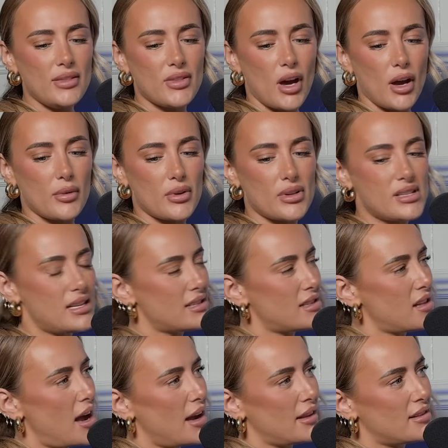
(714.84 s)
though?
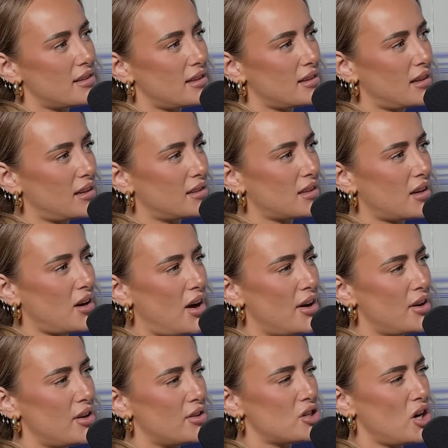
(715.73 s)
Because that's
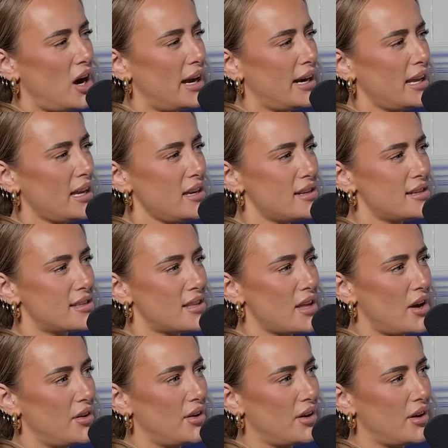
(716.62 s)
kind of Chinese
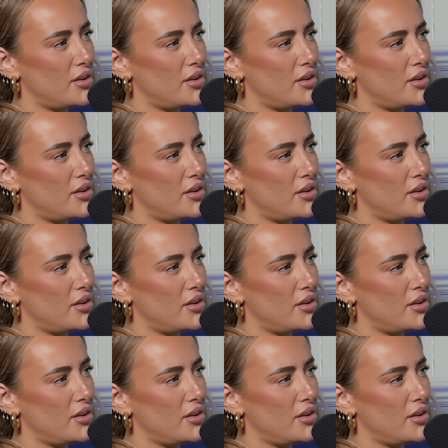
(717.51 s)
though, no?